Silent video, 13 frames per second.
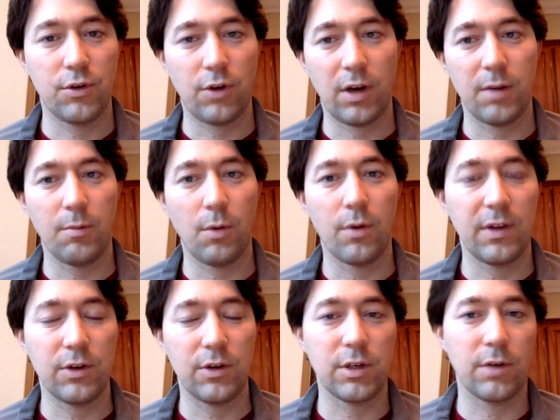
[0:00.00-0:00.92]
If you're trying to
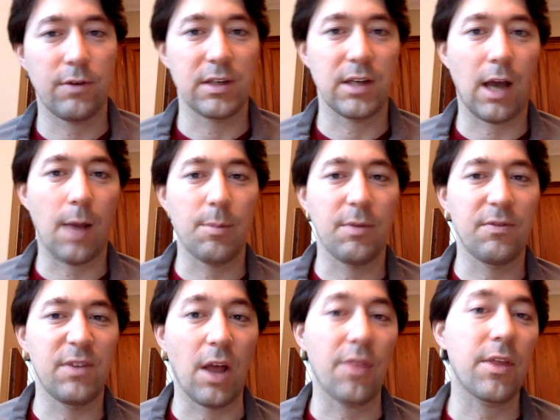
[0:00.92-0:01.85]
motivate yourself on
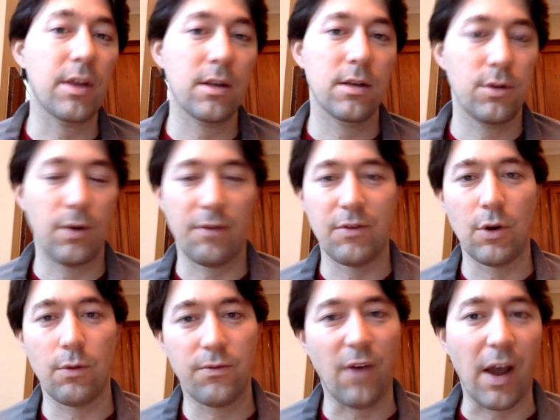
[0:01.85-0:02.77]
top of nothing,
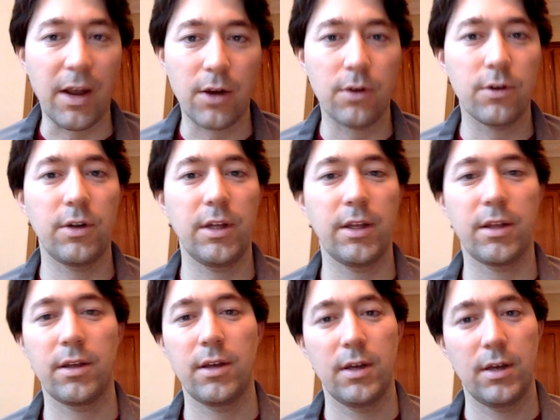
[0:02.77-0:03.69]
you have no fire
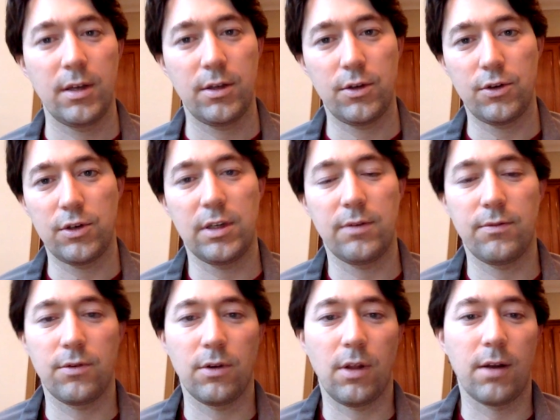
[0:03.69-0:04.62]
underneath, you're
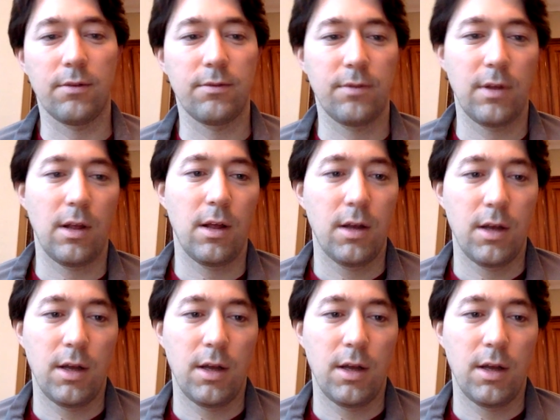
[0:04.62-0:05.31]
just in for a lot of